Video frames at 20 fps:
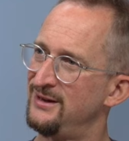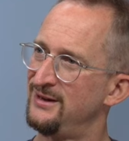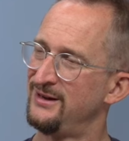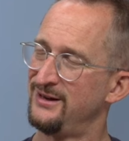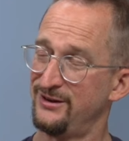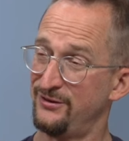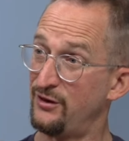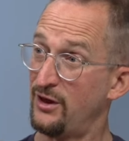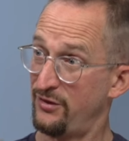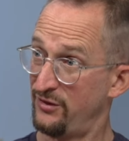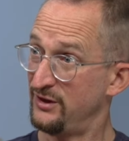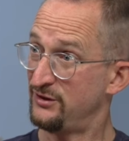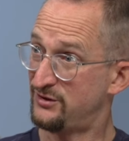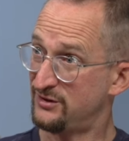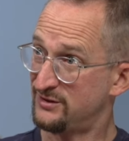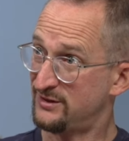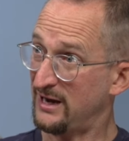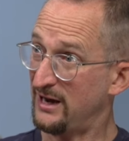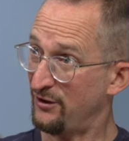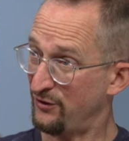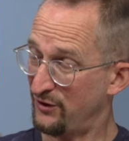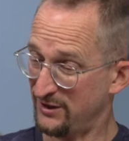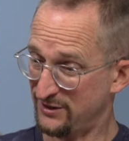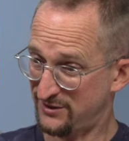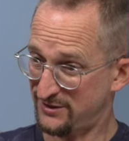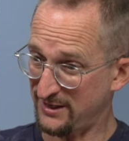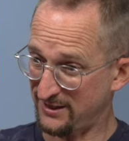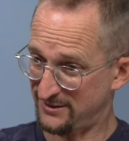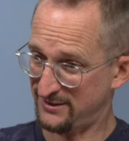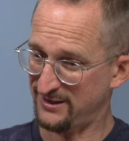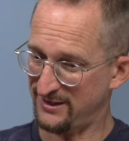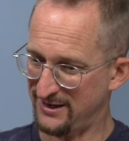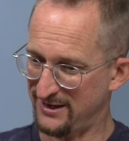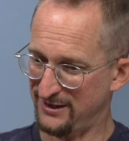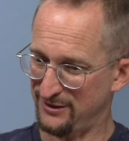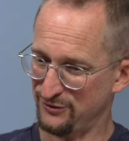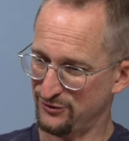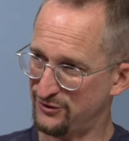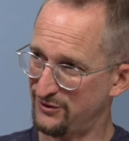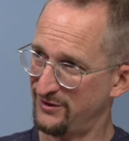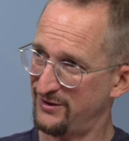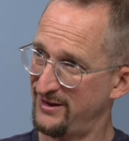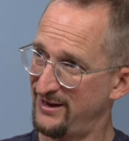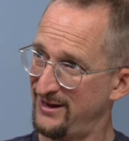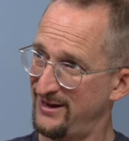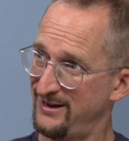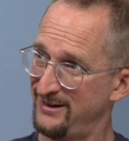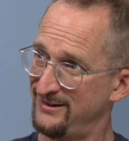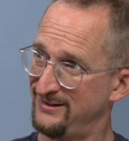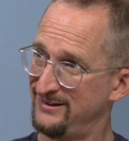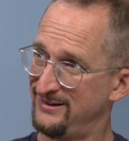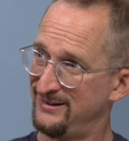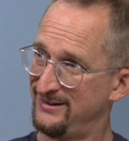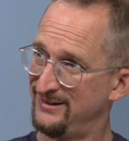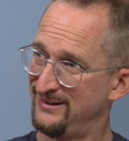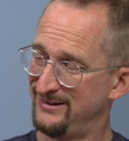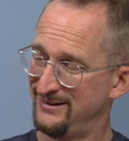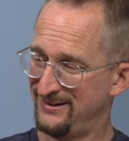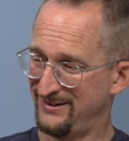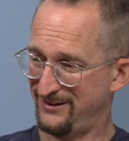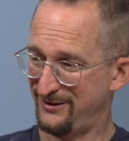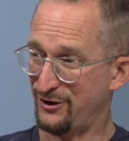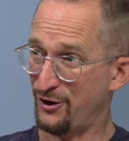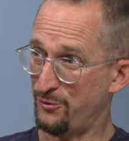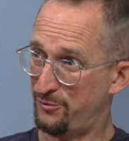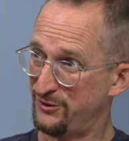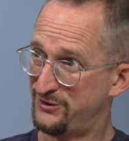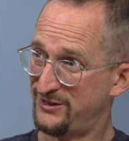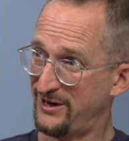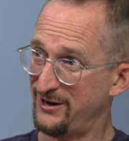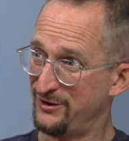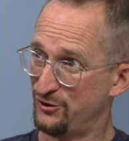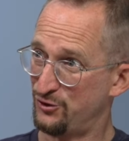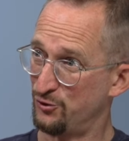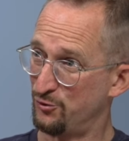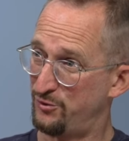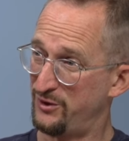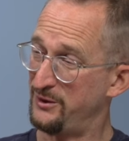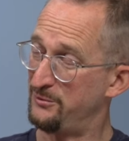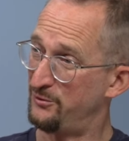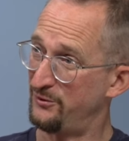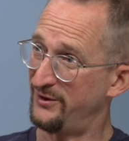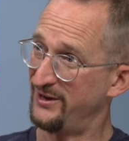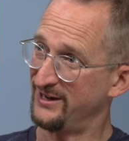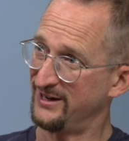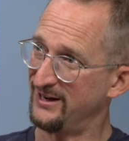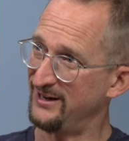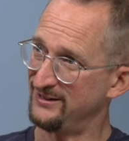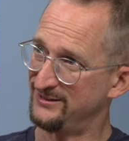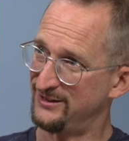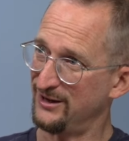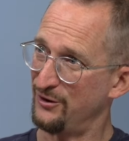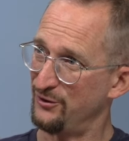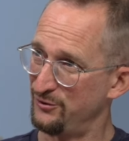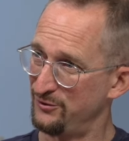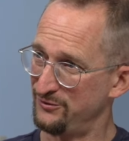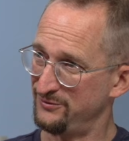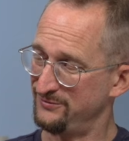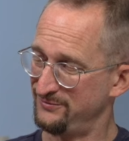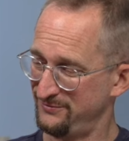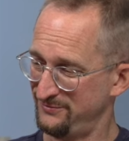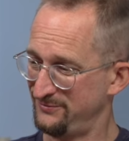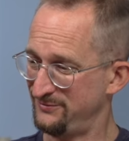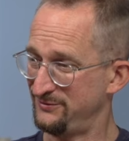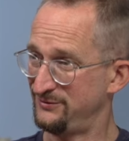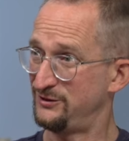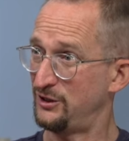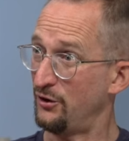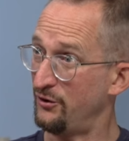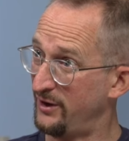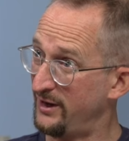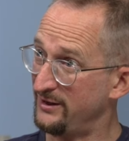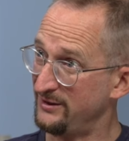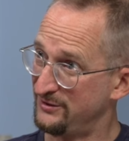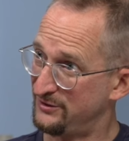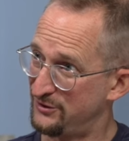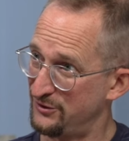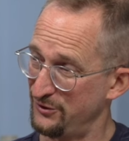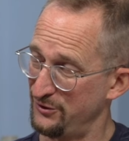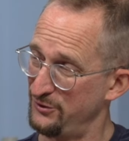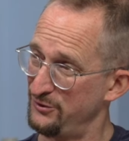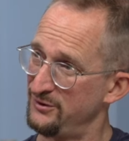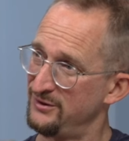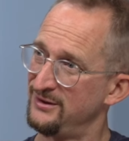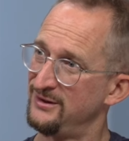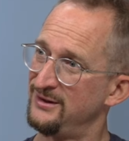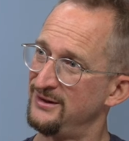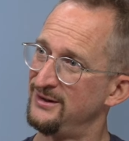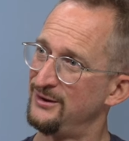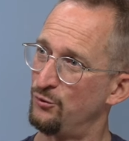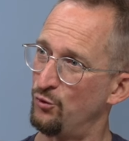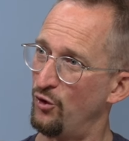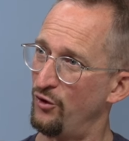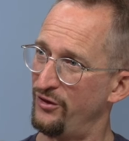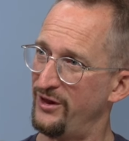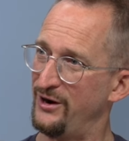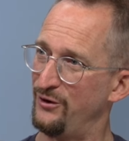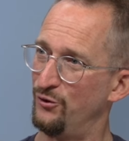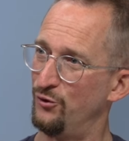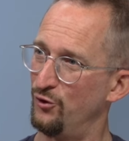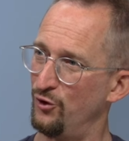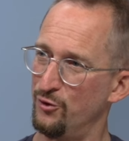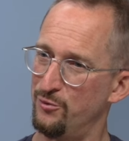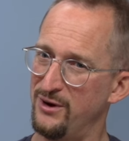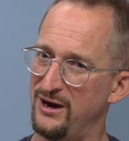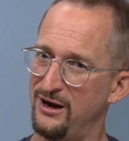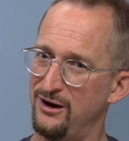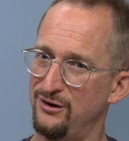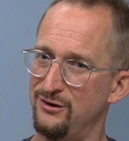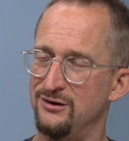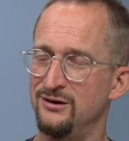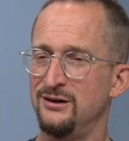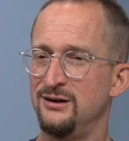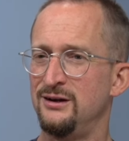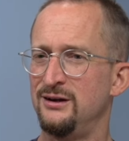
and this is how they're setting out to their potential people they're going to donate to, what they're all about.